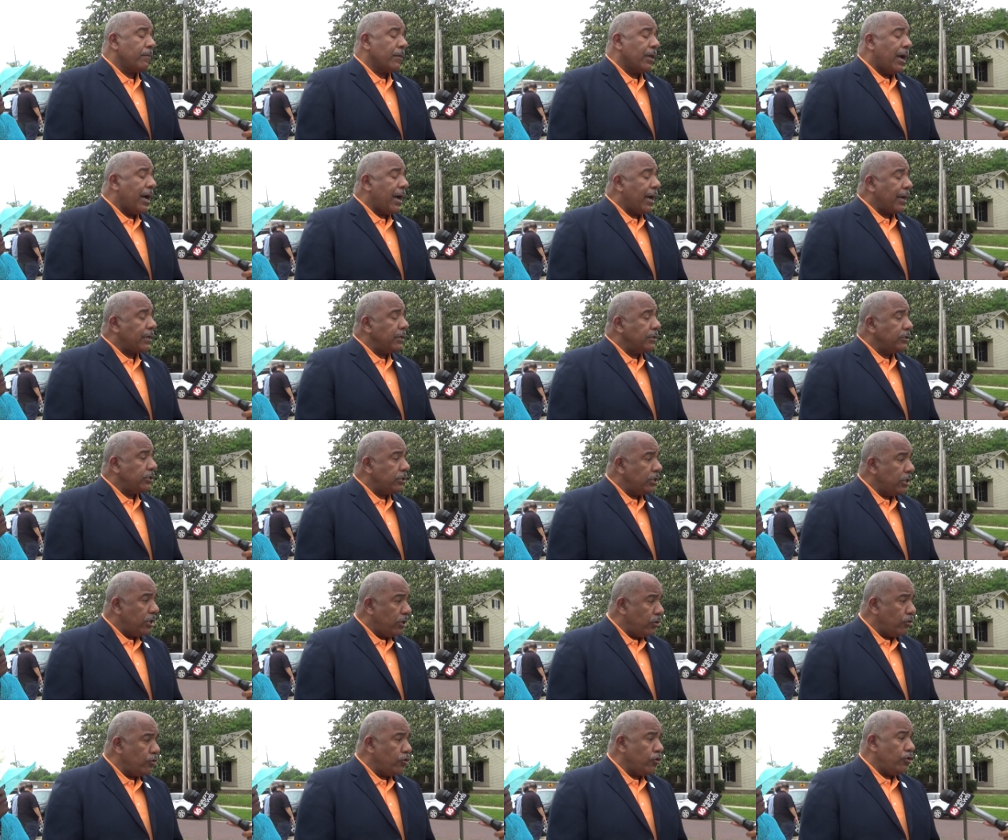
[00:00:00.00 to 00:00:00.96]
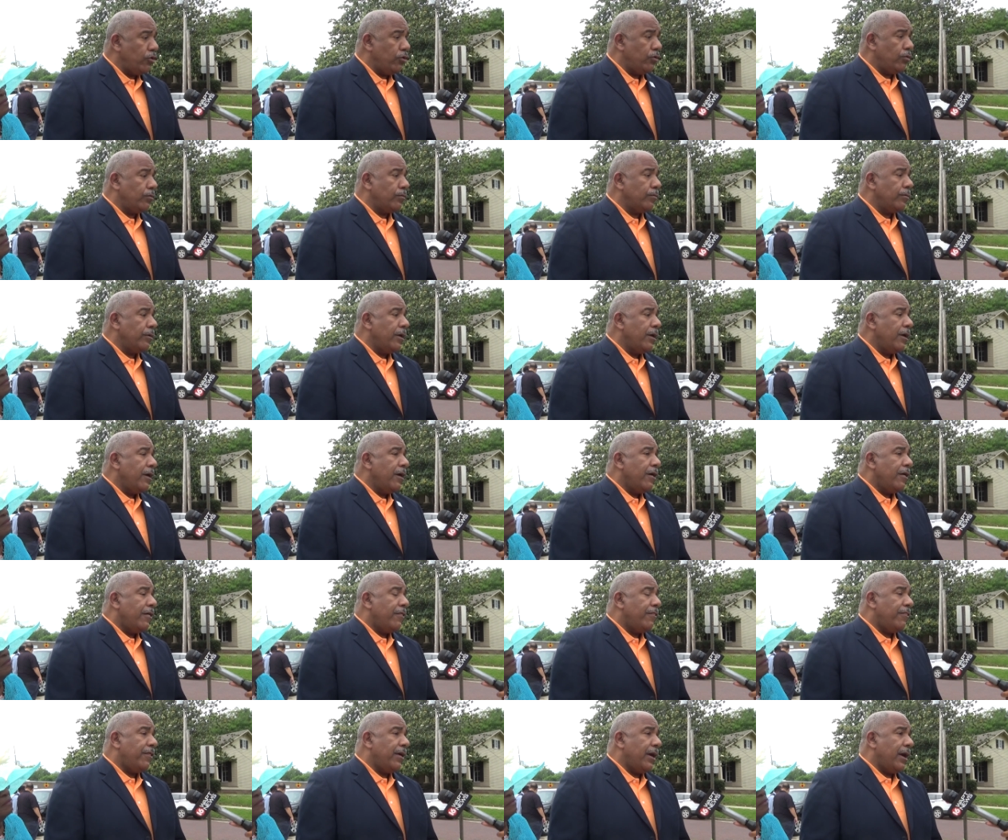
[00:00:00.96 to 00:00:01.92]
I can tell you
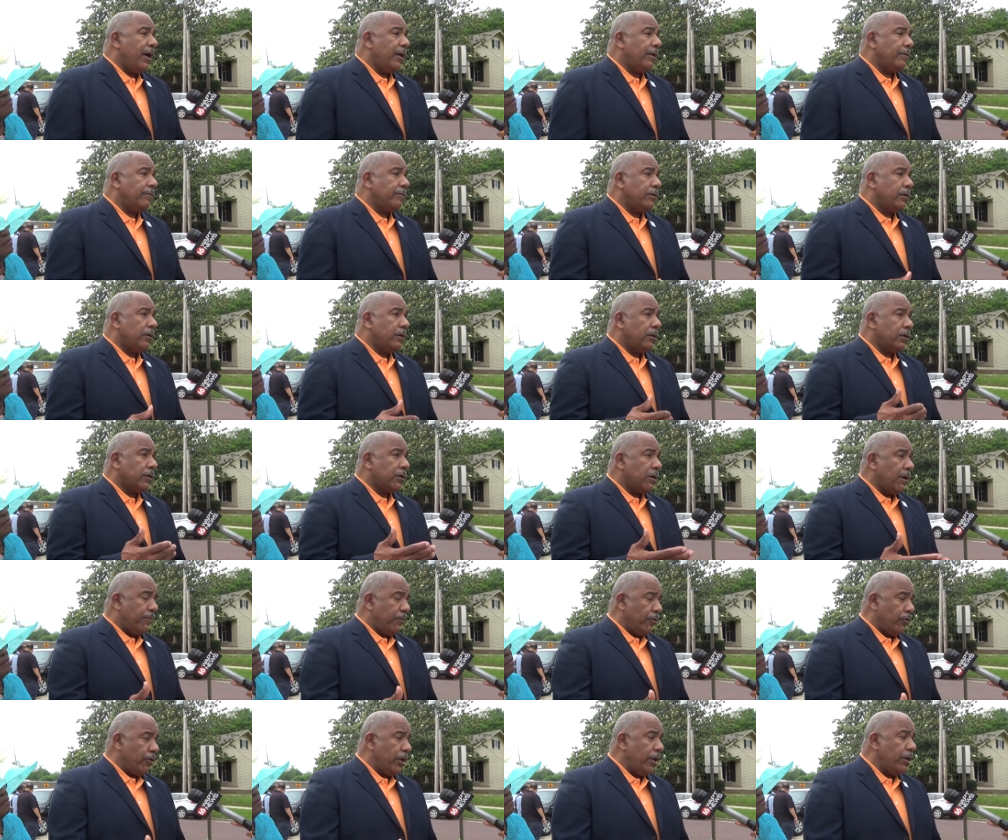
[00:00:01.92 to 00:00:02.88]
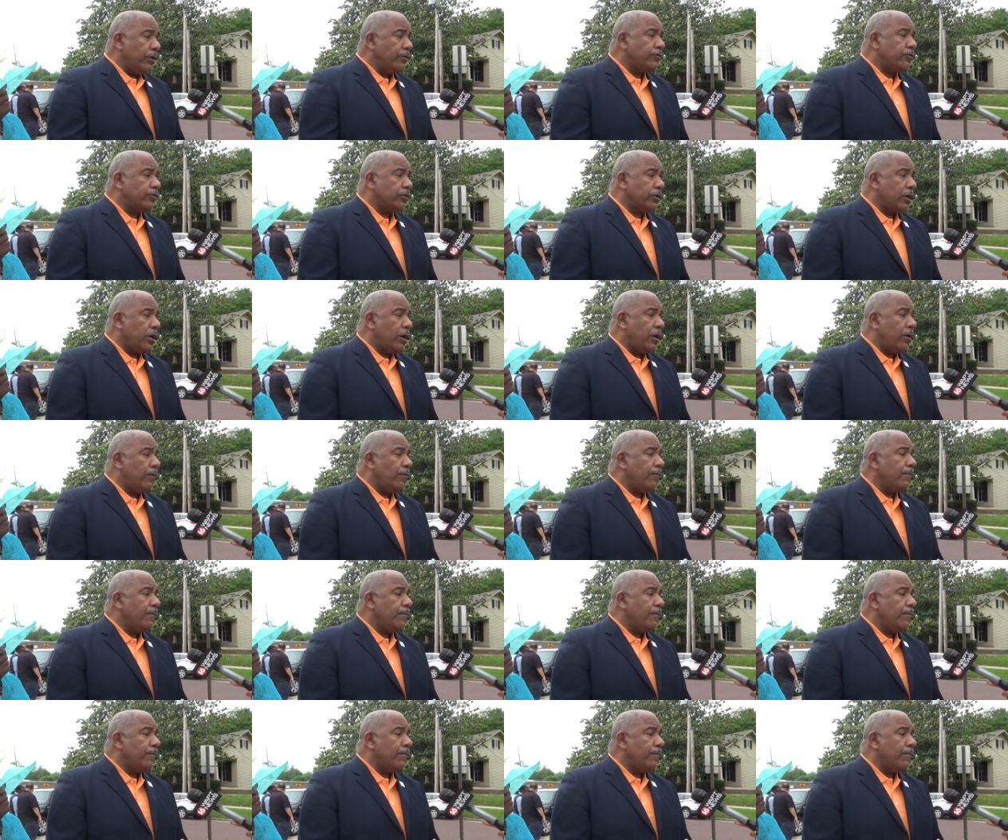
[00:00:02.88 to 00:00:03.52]
that a couple of years ago,